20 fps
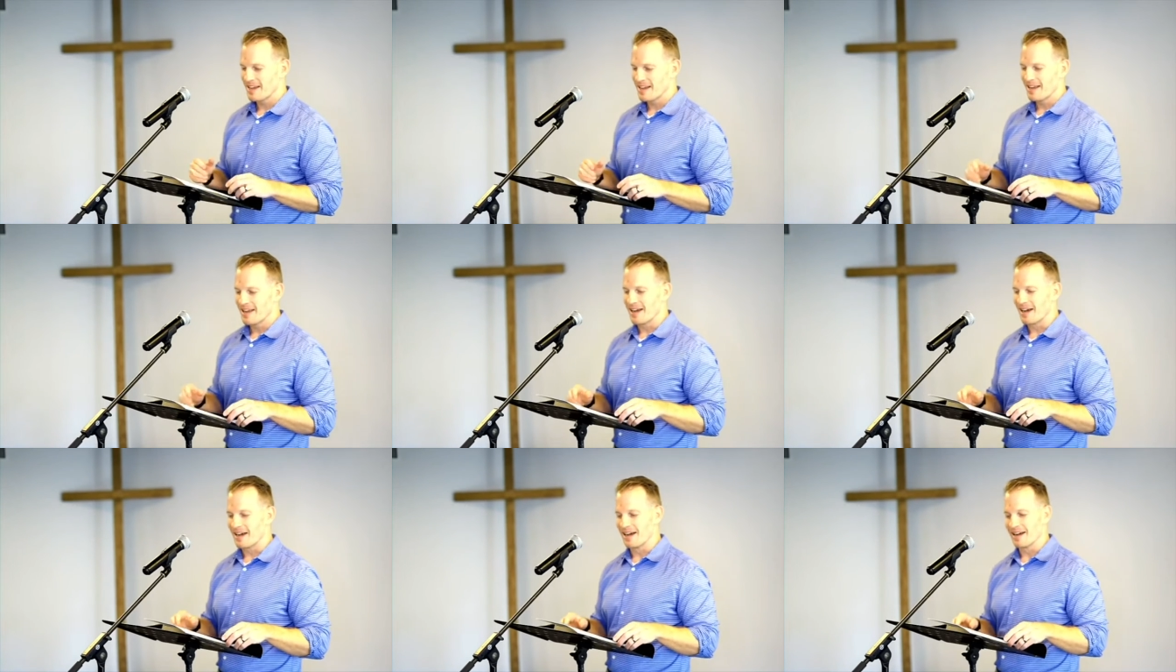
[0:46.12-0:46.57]

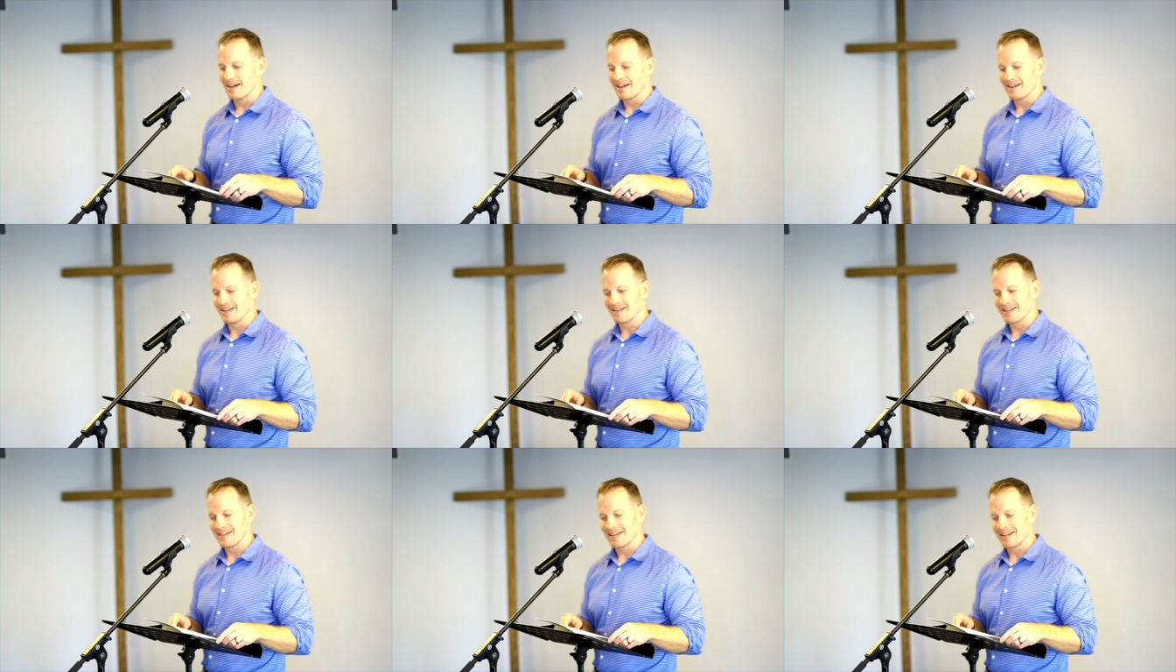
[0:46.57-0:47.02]

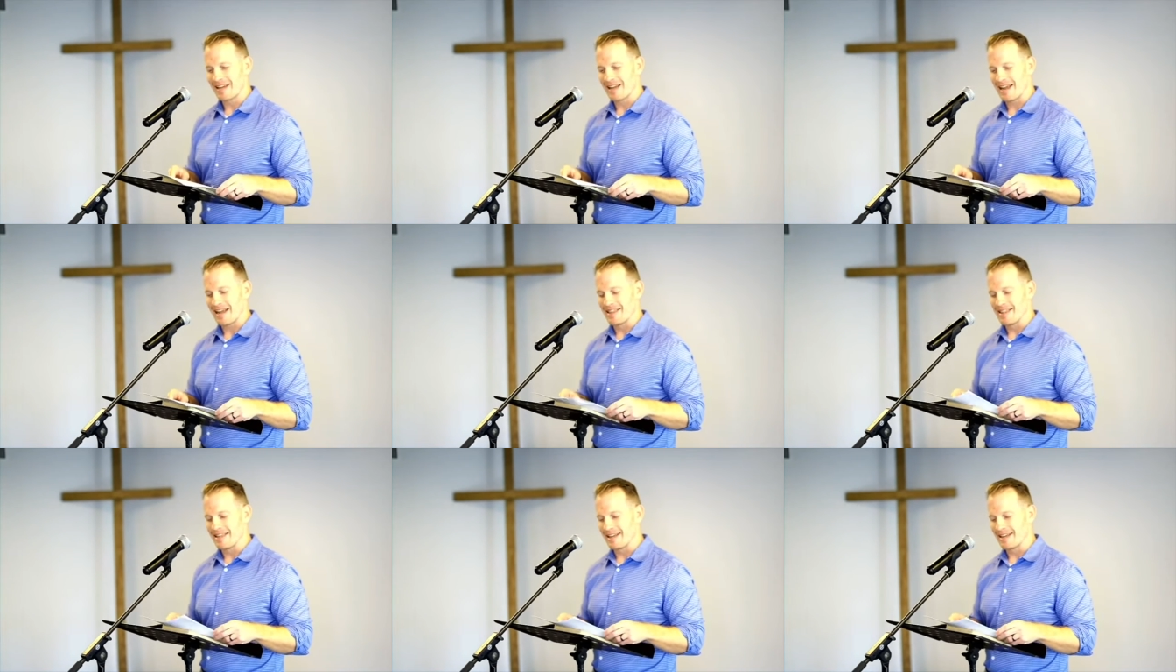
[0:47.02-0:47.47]
uh,
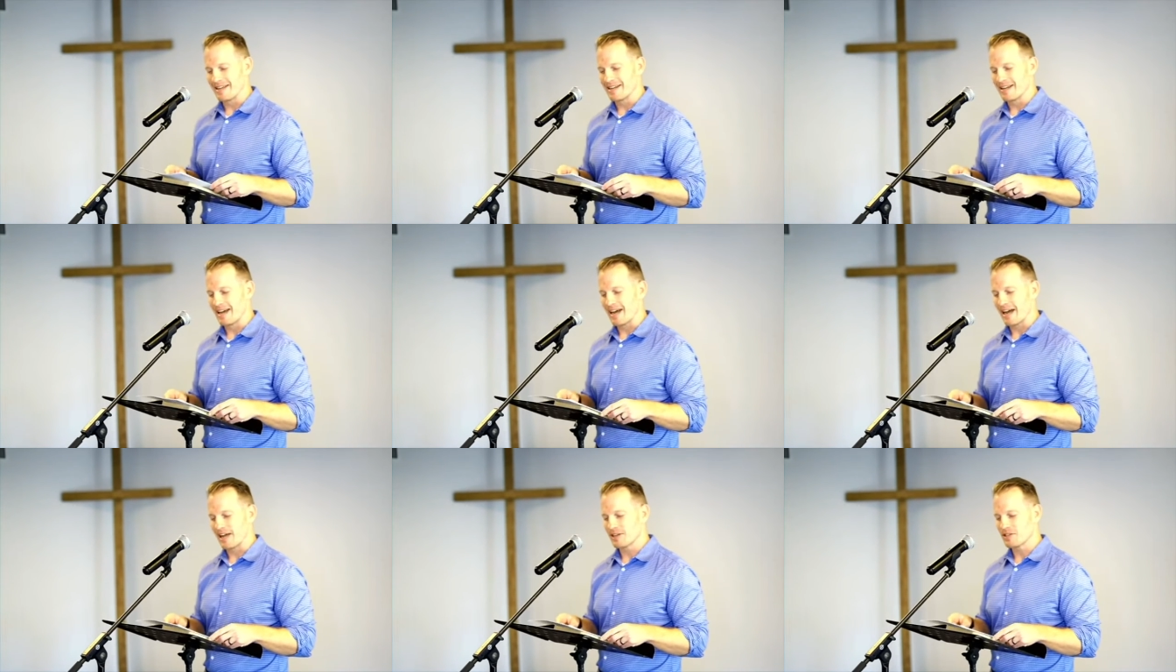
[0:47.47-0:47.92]
and then
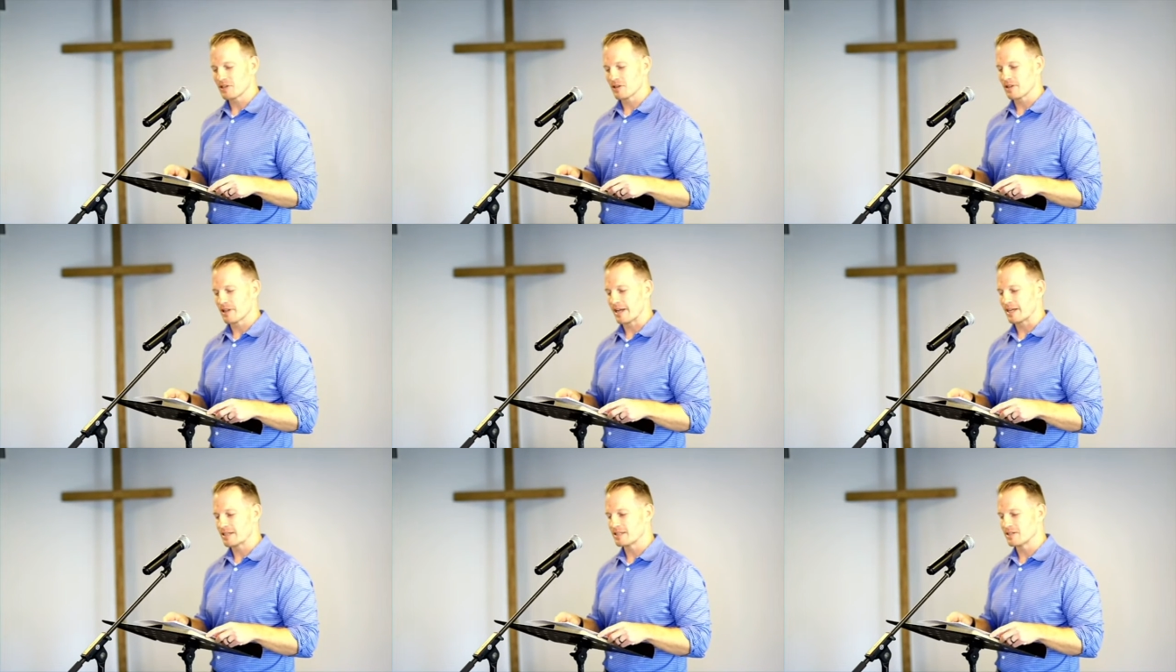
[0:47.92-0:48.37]
uh, I also would
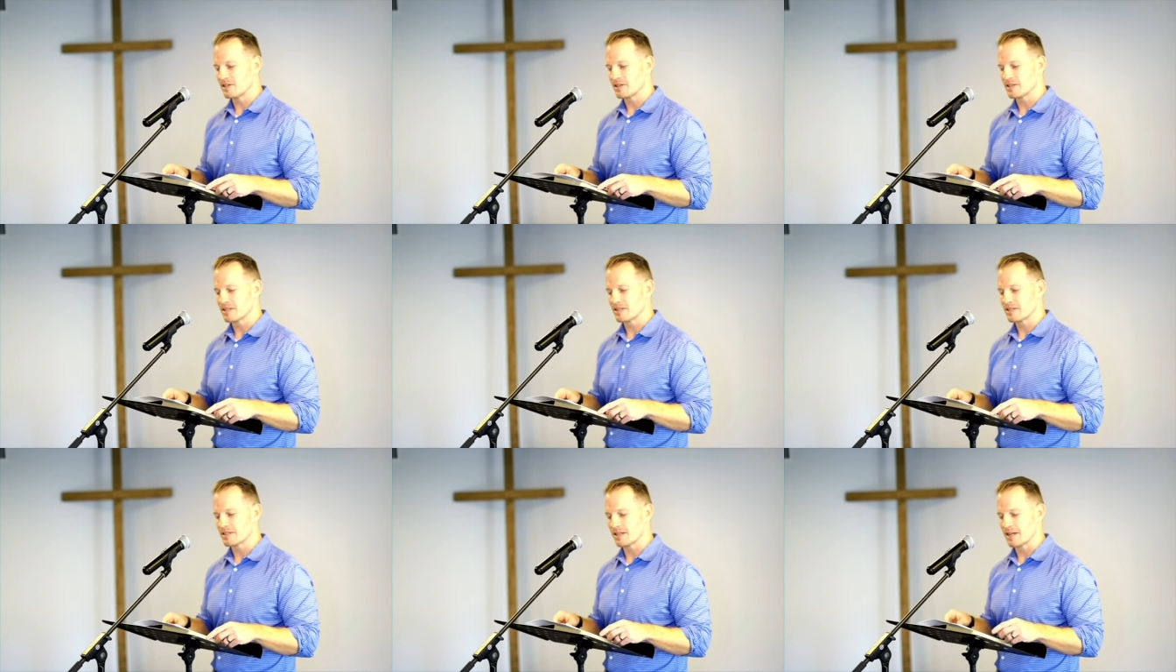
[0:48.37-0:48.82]
like to
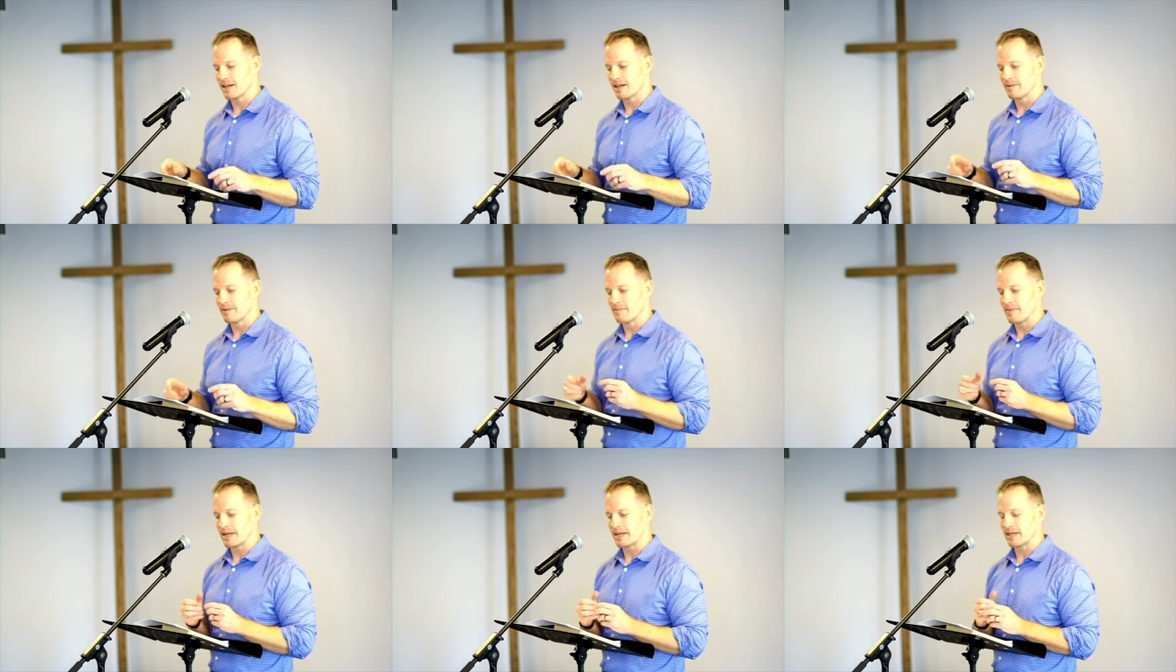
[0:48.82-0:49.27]
just uh,
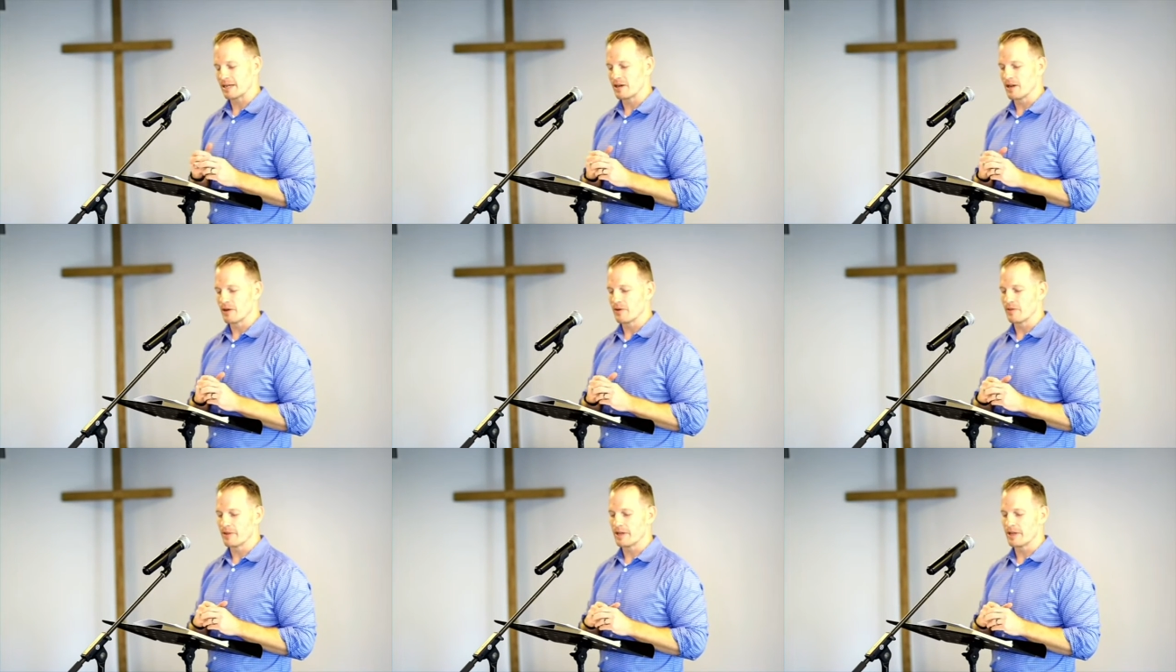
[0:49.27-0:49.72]
make a
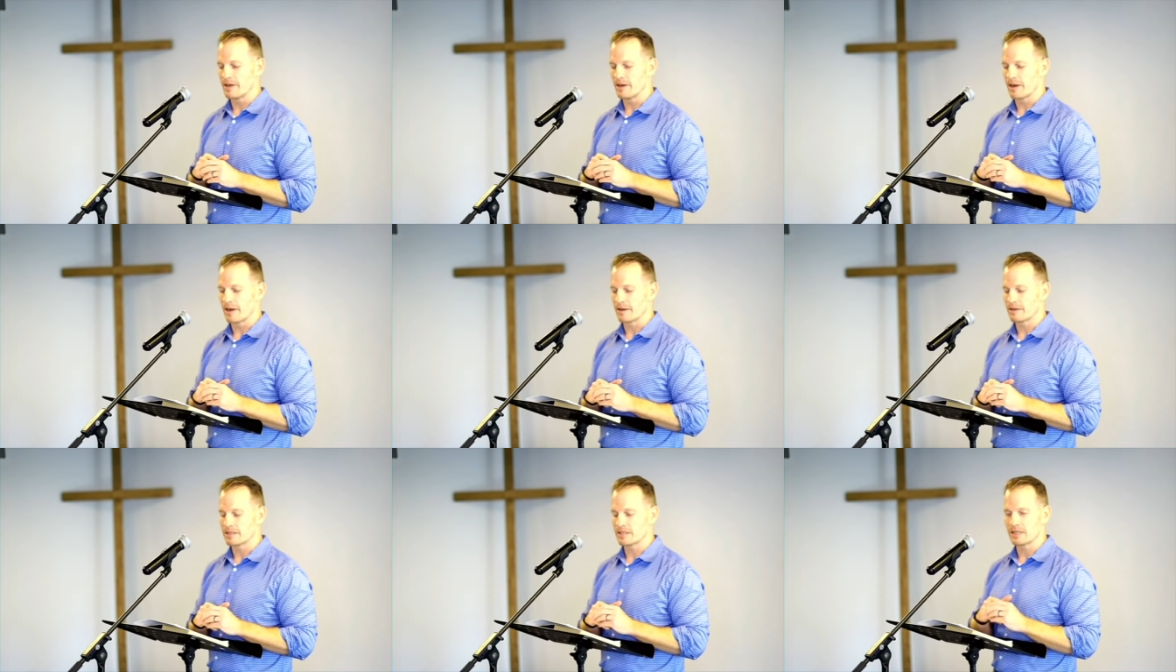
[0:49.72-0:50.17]
note that
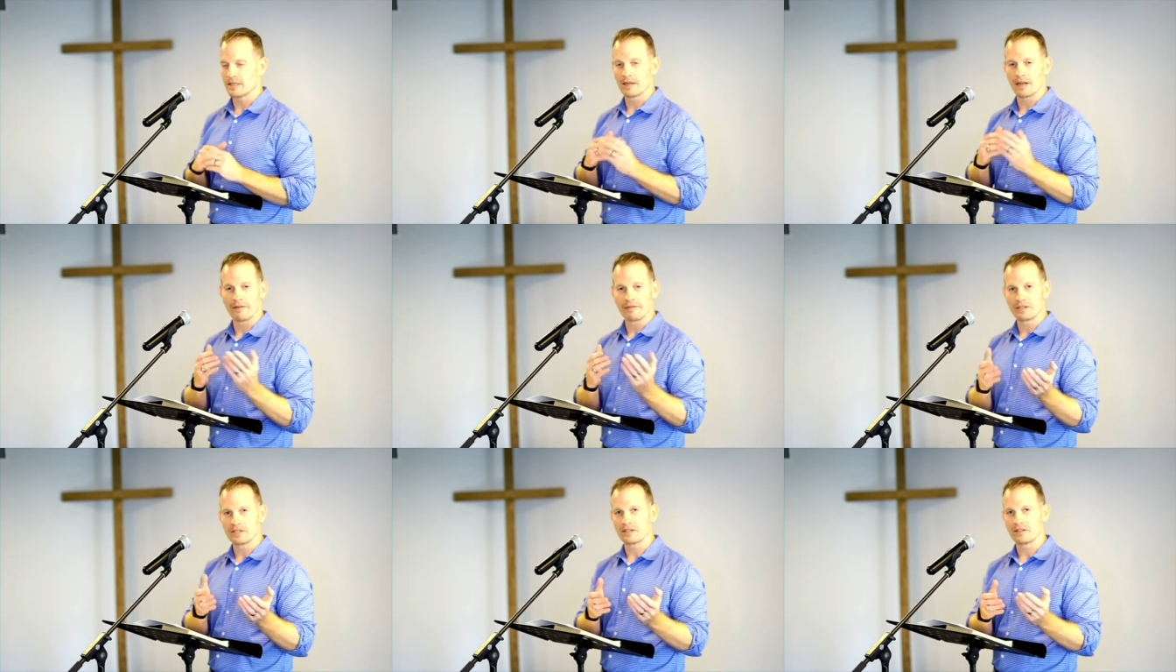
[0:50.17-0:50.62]
I send
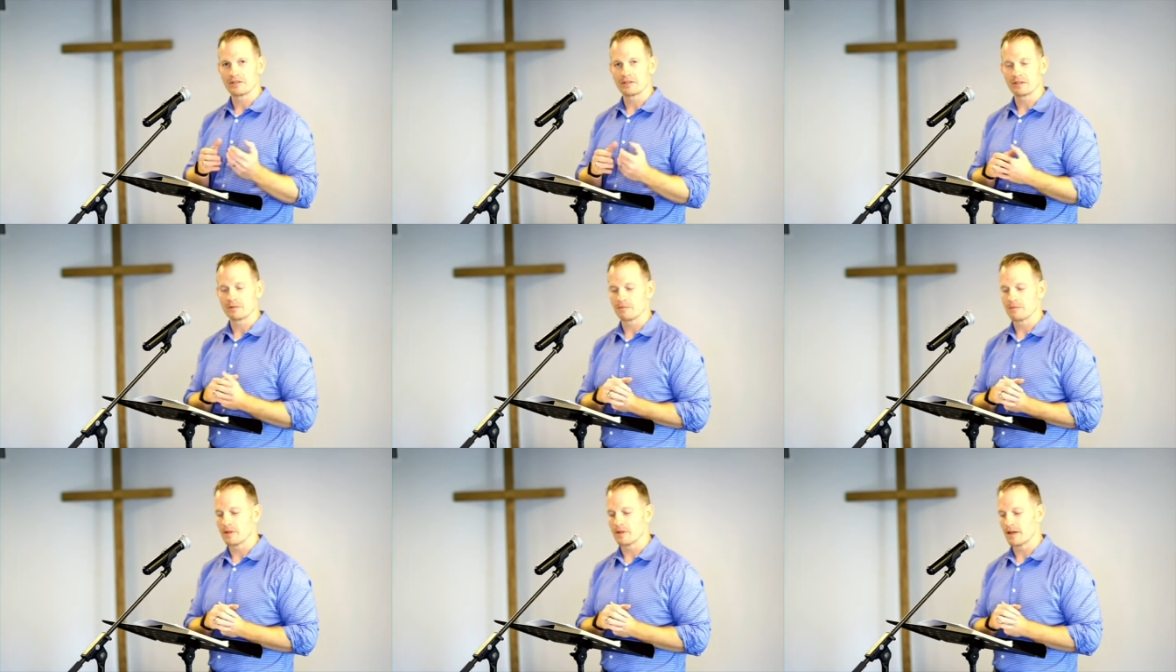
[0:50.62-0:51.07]
obviously
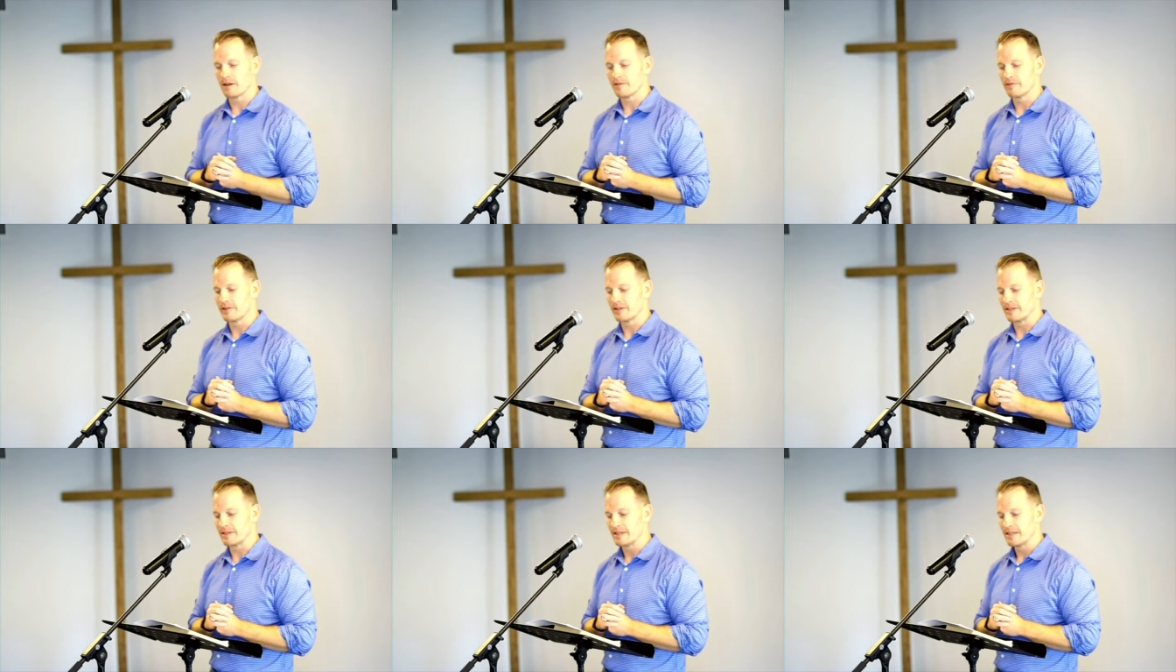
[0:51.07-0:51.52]
some love
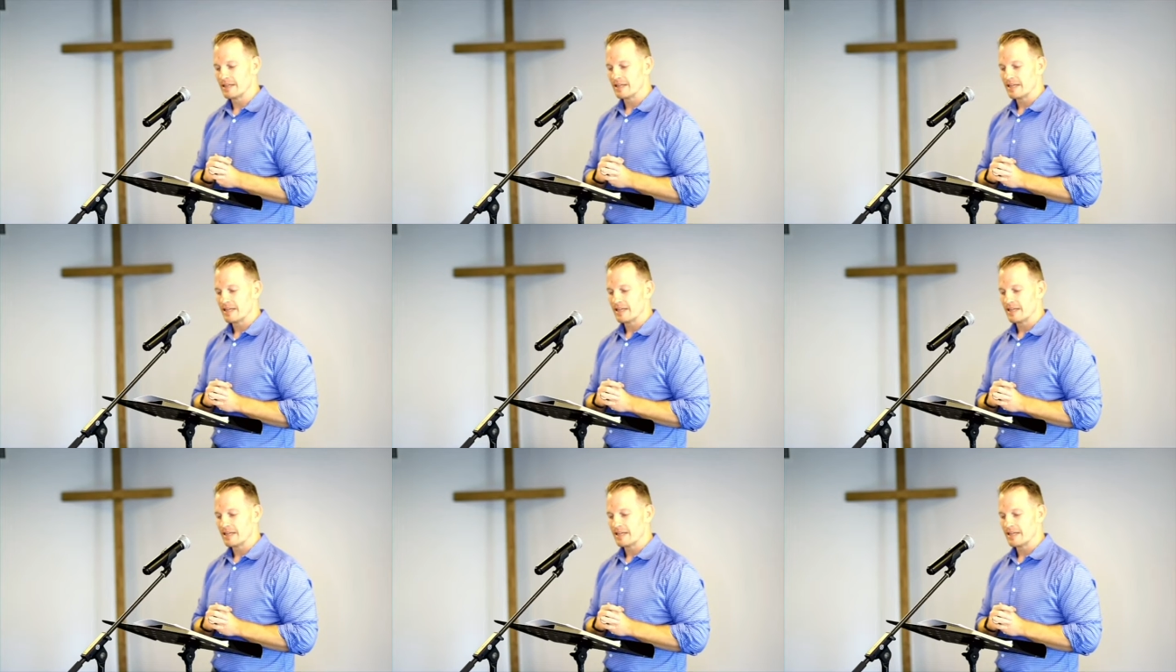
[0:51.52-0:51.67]
and